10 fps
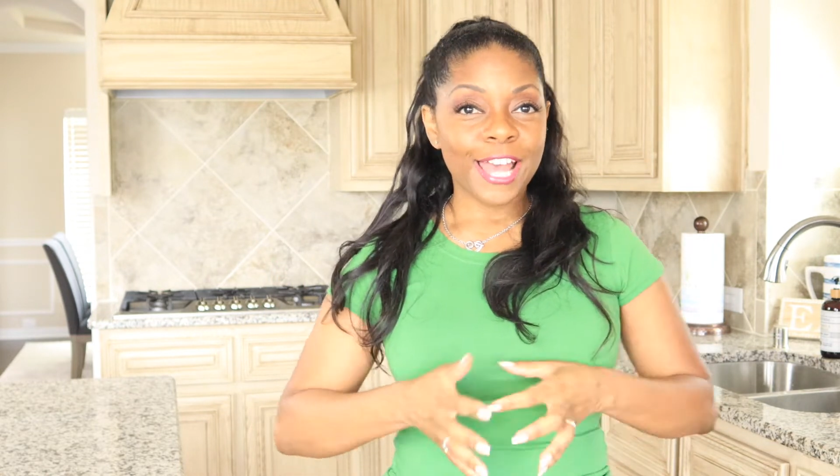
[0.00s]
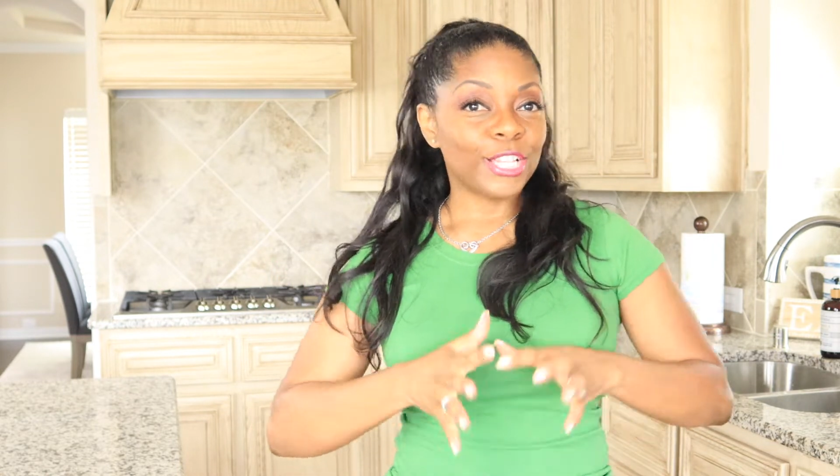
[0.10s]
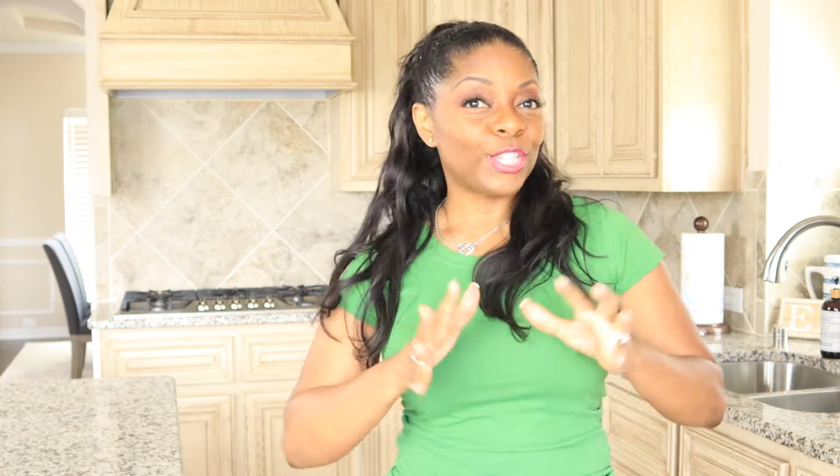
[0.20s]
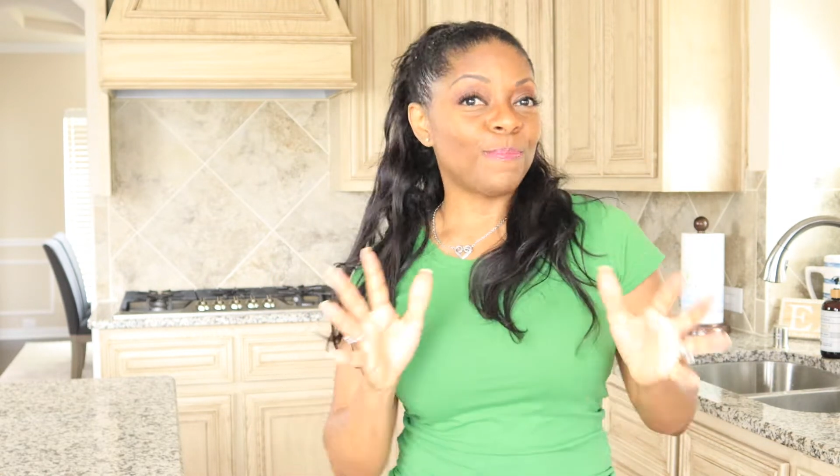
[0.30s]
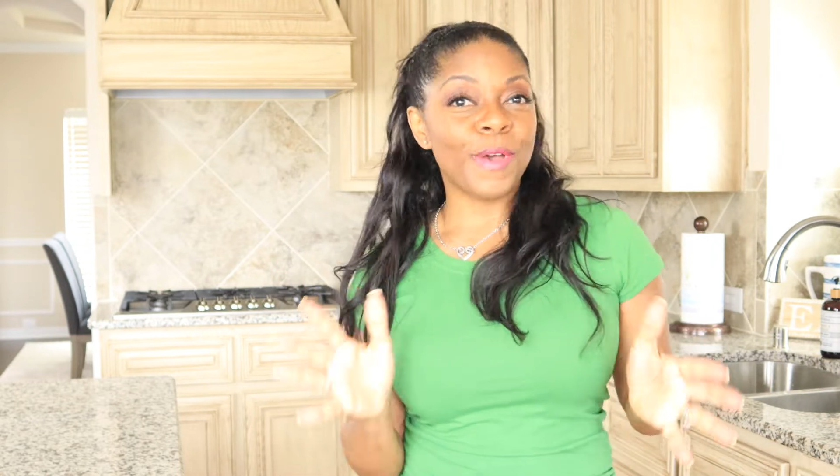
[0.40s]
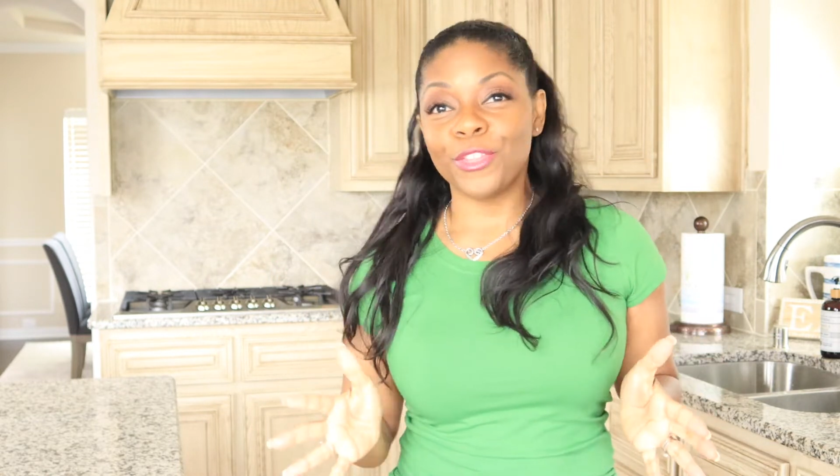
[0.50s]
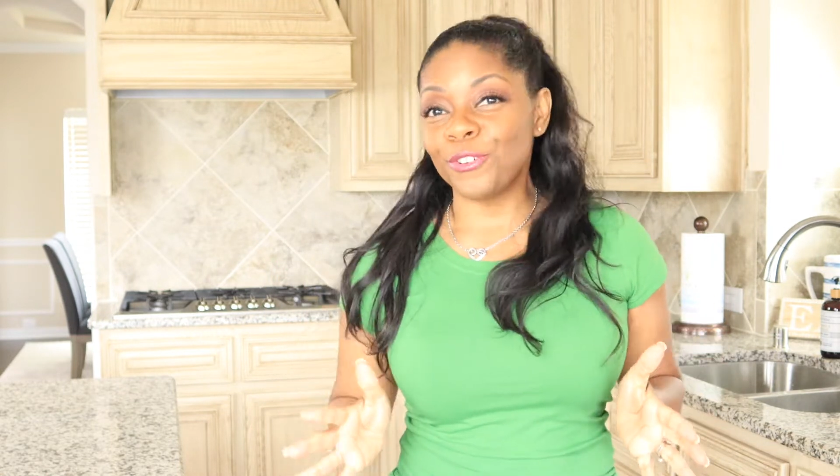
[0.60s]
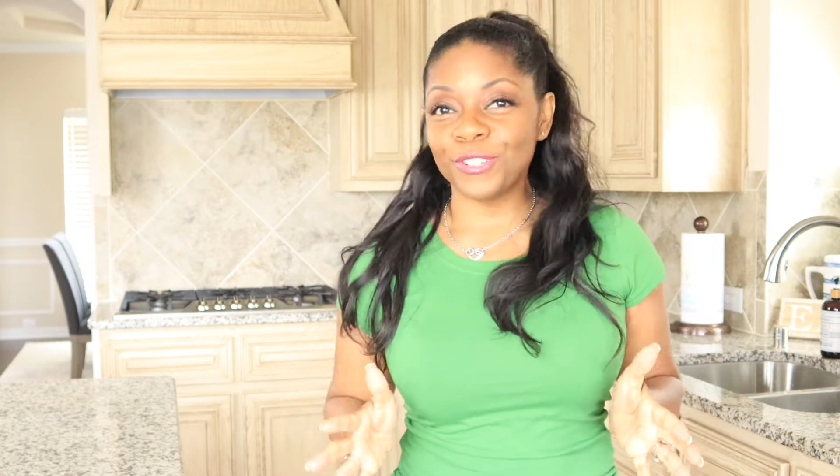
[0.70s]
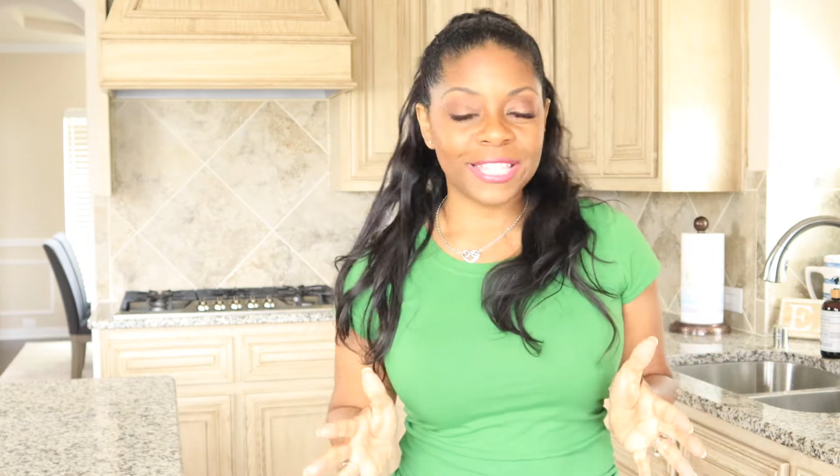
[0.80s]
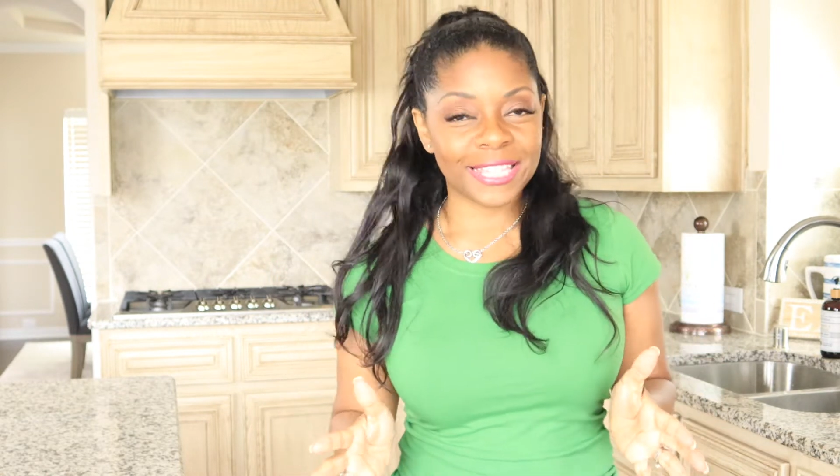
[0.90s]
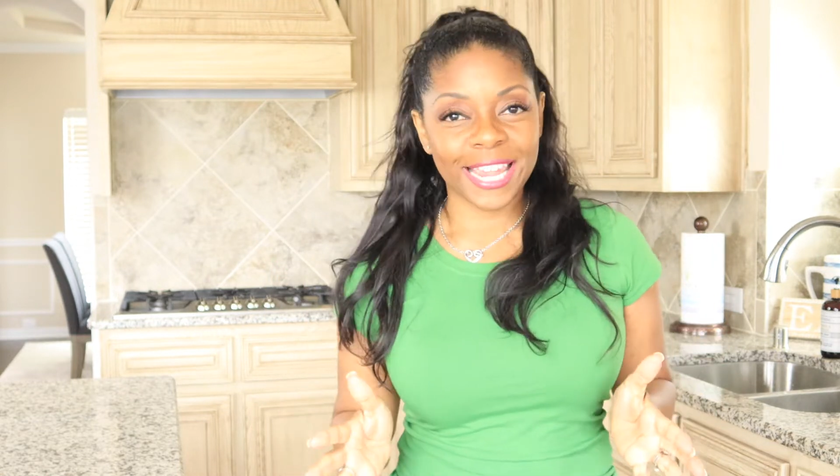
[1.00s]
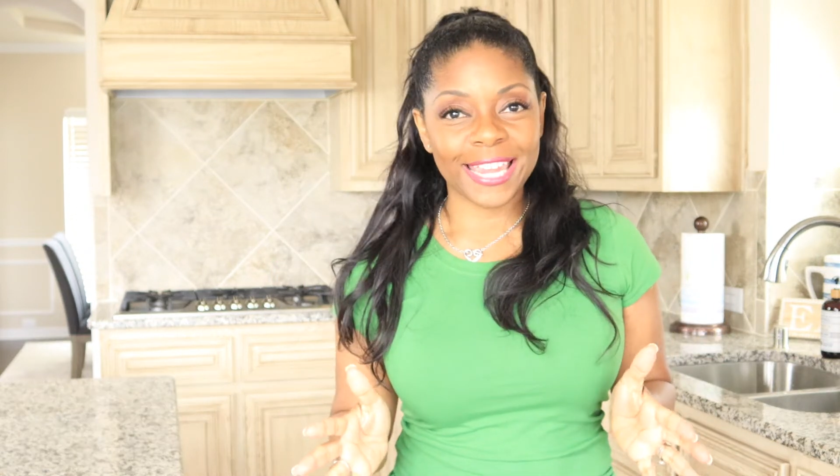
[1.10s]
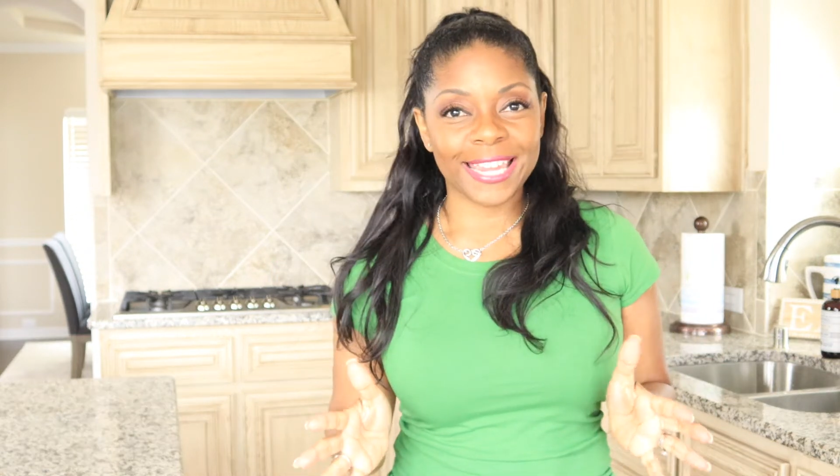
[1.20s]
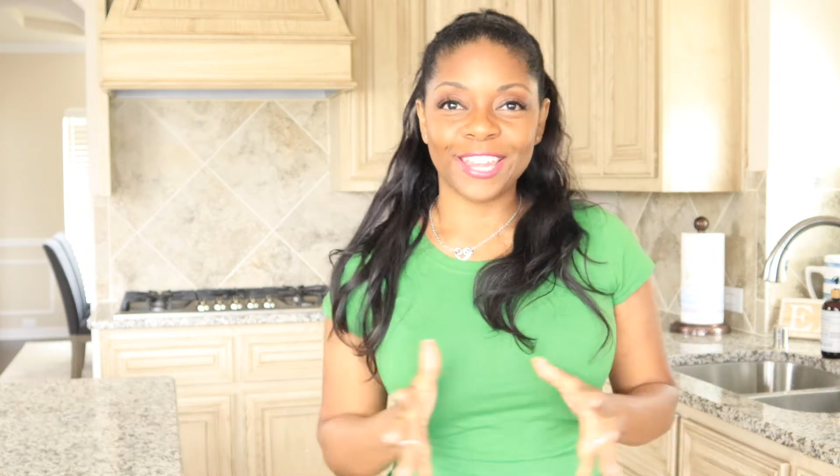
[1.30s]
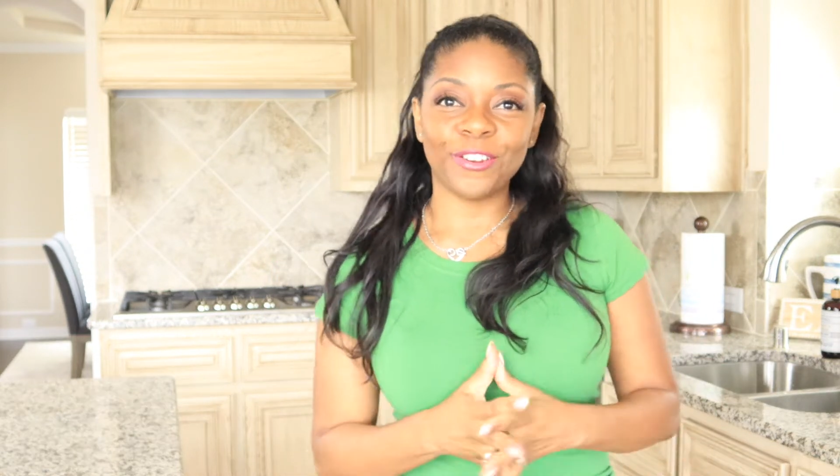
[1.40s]
smothered
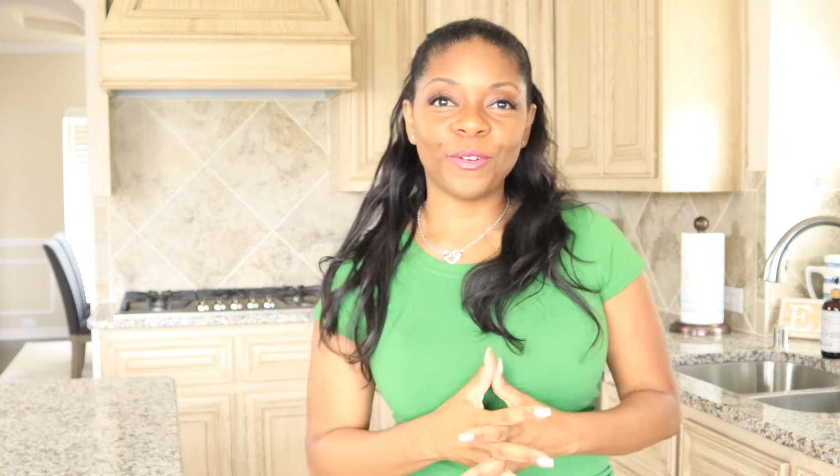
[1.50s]
steak and